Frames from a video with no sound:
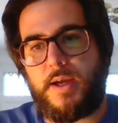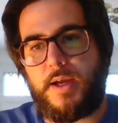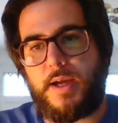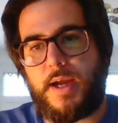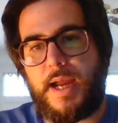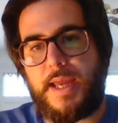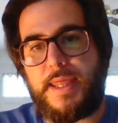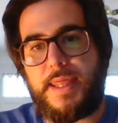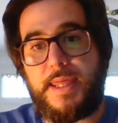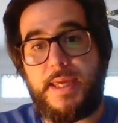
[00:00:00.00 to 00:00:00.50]

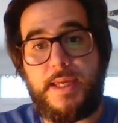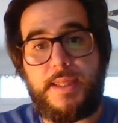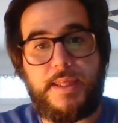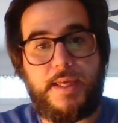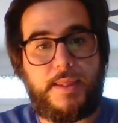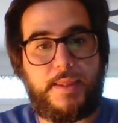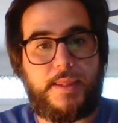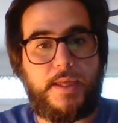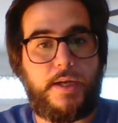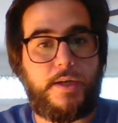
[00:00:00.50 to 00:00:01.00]
I think
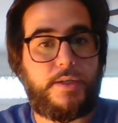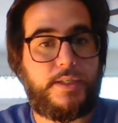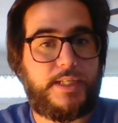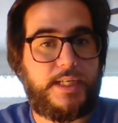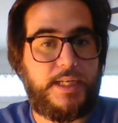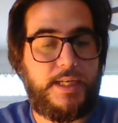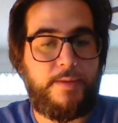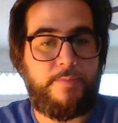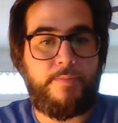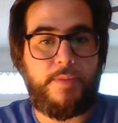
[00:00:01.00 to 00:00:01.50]
that their
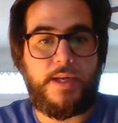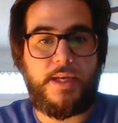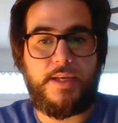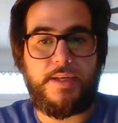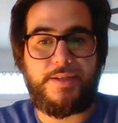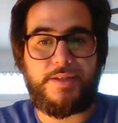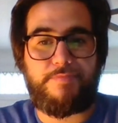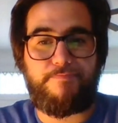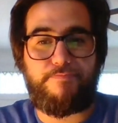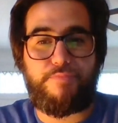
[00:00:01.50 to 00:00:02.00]
team
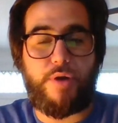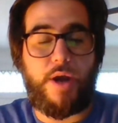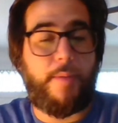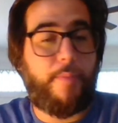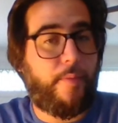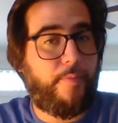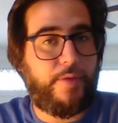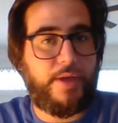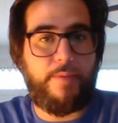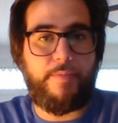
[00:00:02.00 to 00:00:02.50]
is
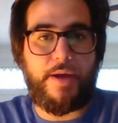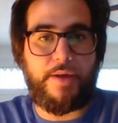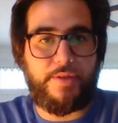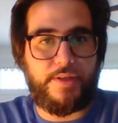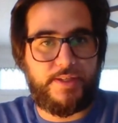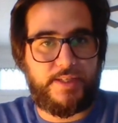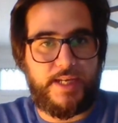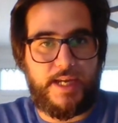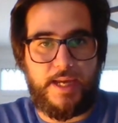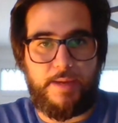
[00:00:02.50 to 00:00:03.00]
probably about
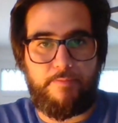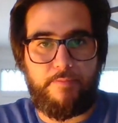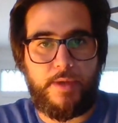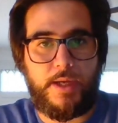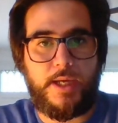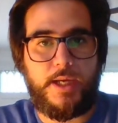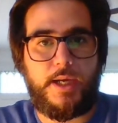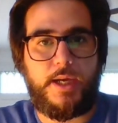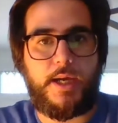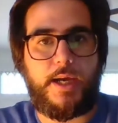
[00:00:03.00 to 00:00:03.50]
the same.
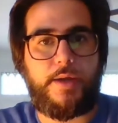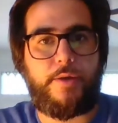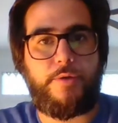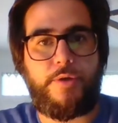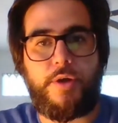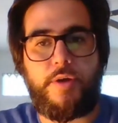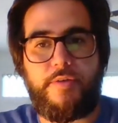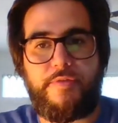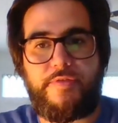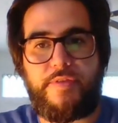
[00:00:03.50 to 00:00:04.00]
I
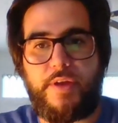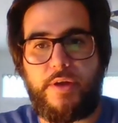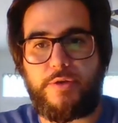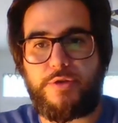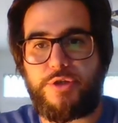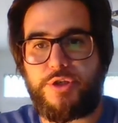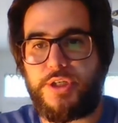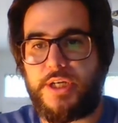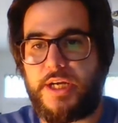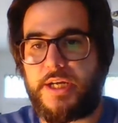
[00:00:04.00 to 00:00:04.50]
don't know if their
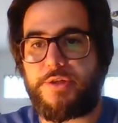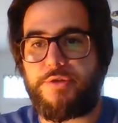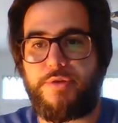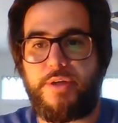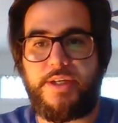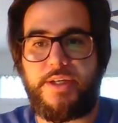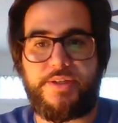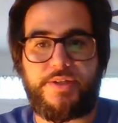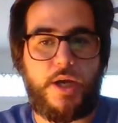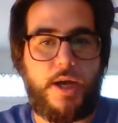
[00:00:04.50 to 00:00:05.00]

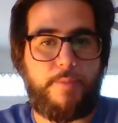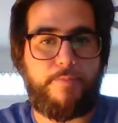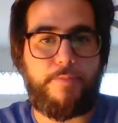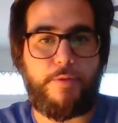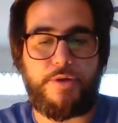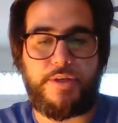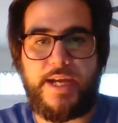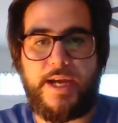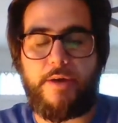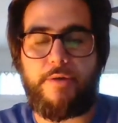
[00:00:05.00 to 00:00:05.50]
trajectory is up
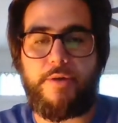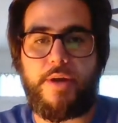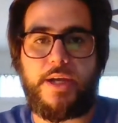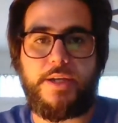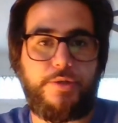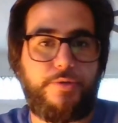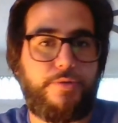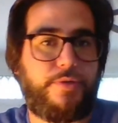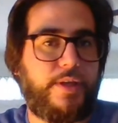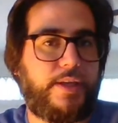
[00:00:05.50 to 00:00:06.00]
or down. I
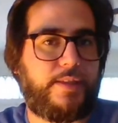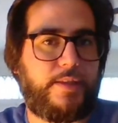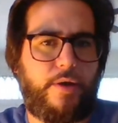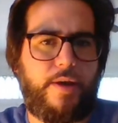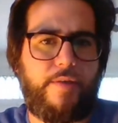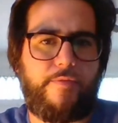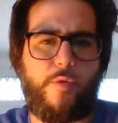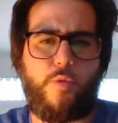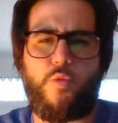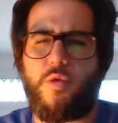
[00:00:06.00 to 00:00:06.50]
do think they'll
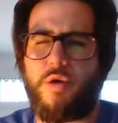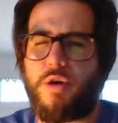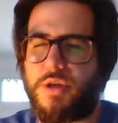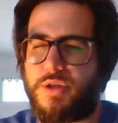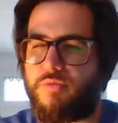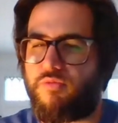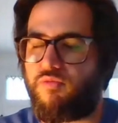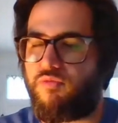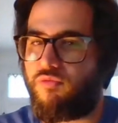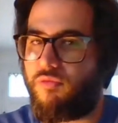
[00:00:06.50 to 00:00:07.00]
have a
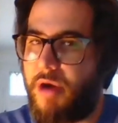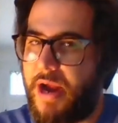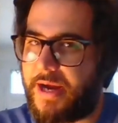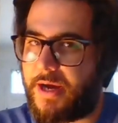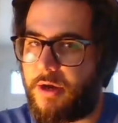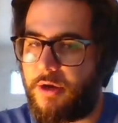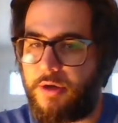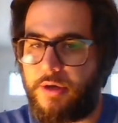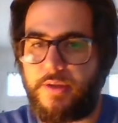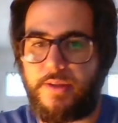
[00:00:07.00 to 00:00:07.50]
worse
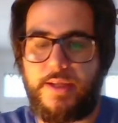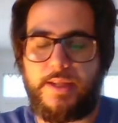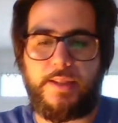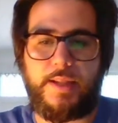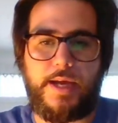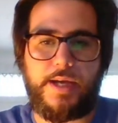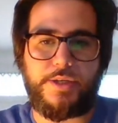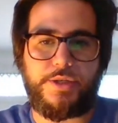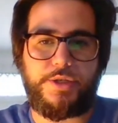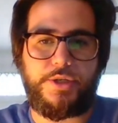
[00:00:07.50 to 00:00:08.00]
record than
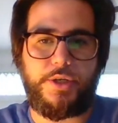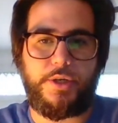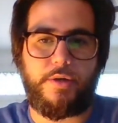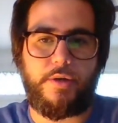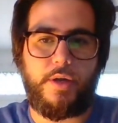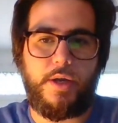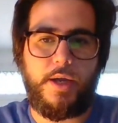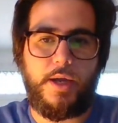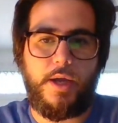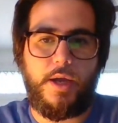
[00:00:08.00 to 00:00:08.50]
last
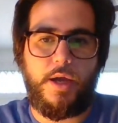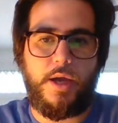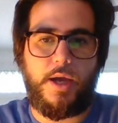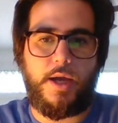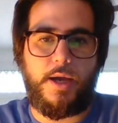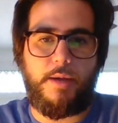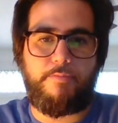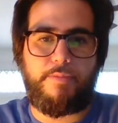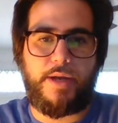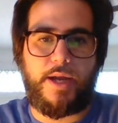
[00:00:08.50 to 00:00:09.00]
year,
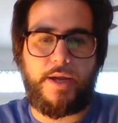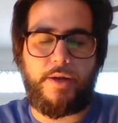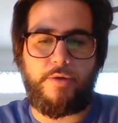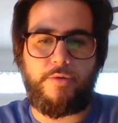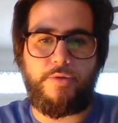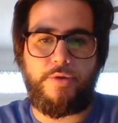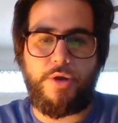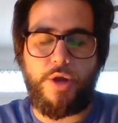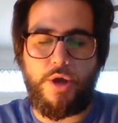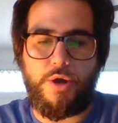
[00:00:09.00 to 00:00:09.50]
uh, but I
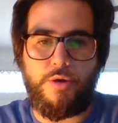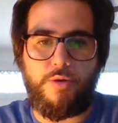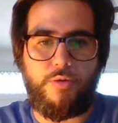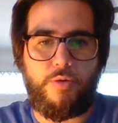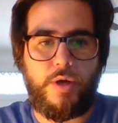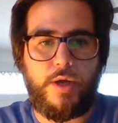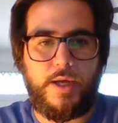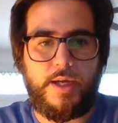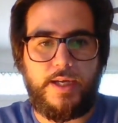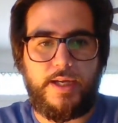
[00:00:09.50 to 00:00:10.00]
don't
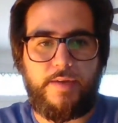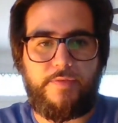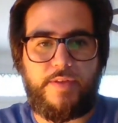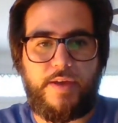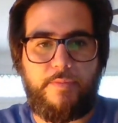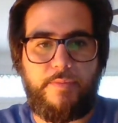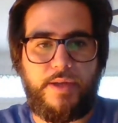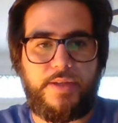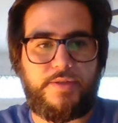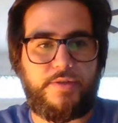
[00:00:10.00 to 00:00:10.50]
know if
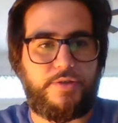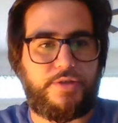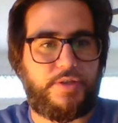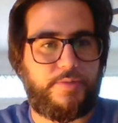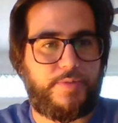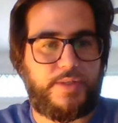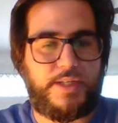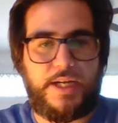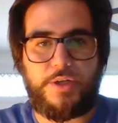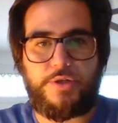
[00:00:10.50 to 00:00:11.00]
that means they're
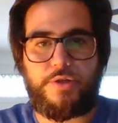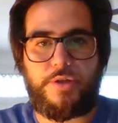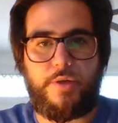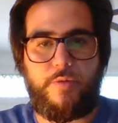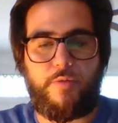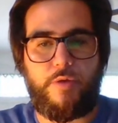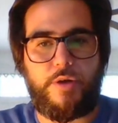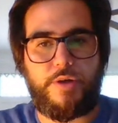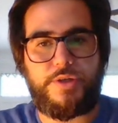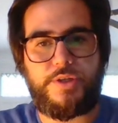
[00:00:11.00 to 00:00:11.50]

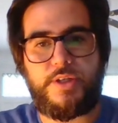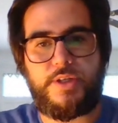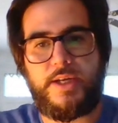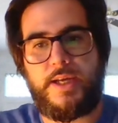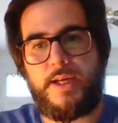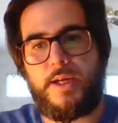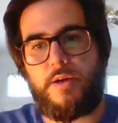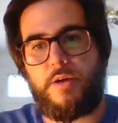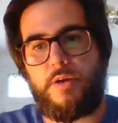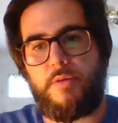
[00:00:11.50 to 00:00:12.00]
substantially worse
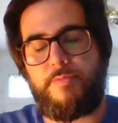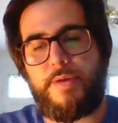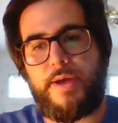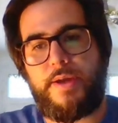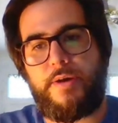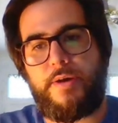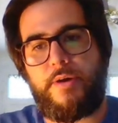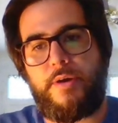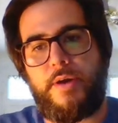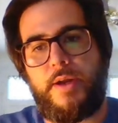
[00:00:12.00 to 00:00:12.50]
or
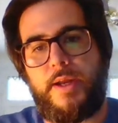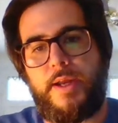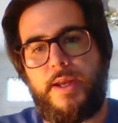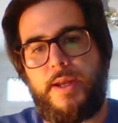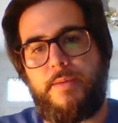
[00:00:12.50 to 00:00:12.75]
better.